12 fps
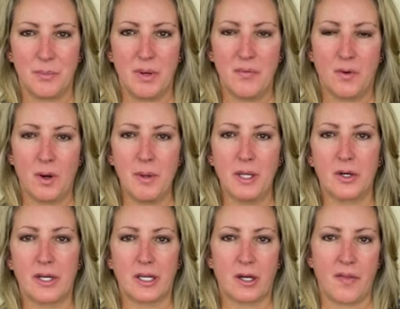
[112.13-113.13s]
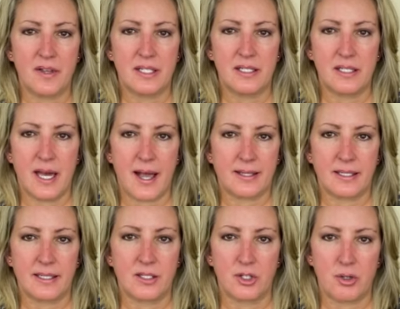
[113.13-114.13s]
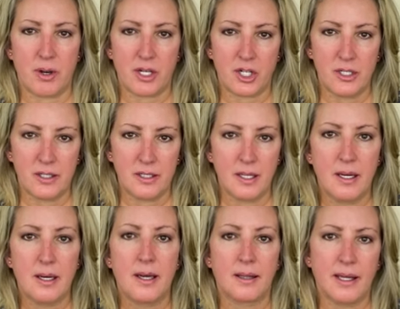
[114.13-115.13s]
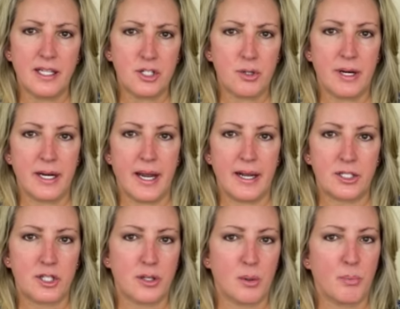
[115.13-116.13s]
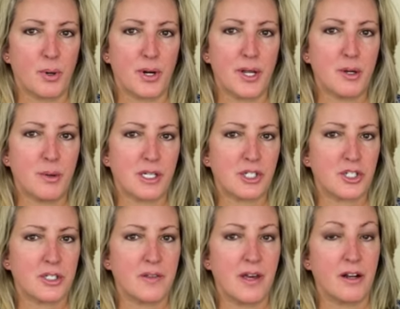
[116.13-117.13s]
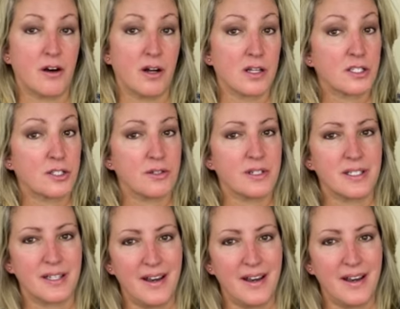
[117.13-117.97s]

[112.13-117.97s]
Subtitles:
Before we look at all the syntactic constructions, let's try to answer the burning question that all students